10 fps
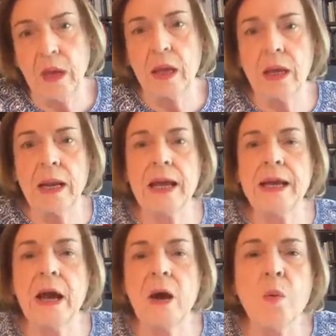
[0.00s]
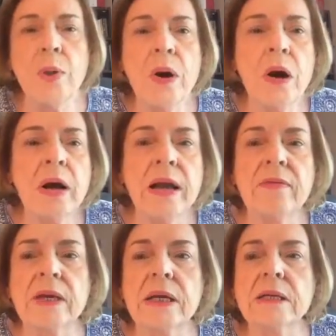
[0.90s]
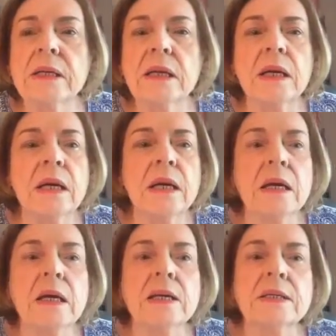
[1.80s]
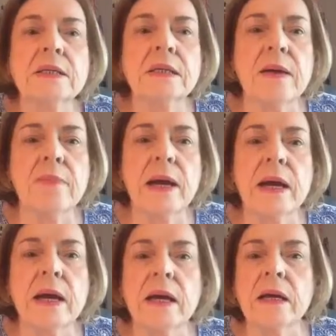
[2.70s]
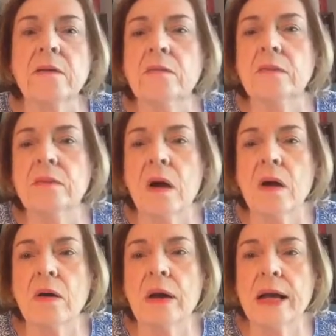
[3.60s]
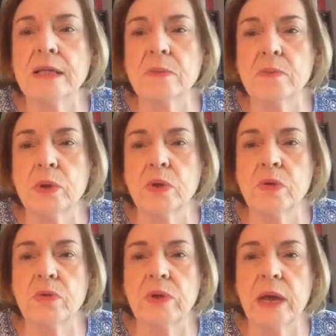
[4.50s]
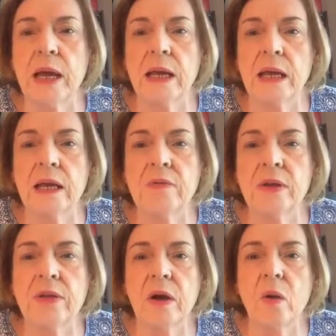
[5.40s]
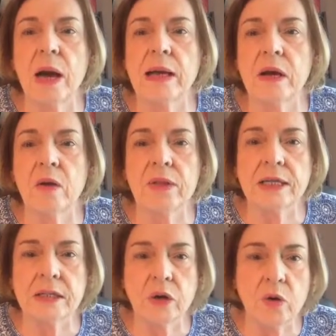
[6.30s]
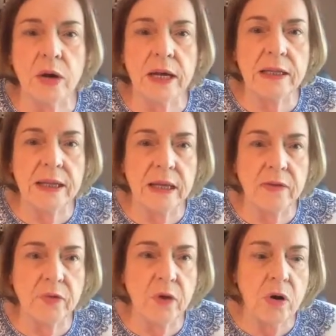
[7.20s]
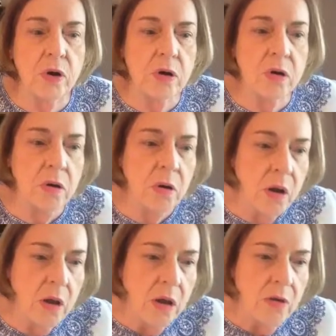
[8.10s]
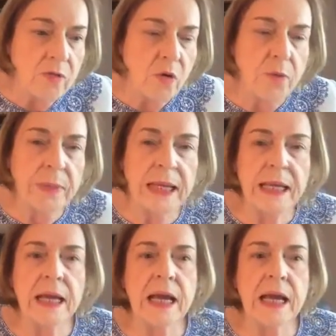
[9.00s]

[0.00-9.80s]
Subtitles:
And I know part of it is that my daughter has moved, and even though I know that's a great thing for her, for me,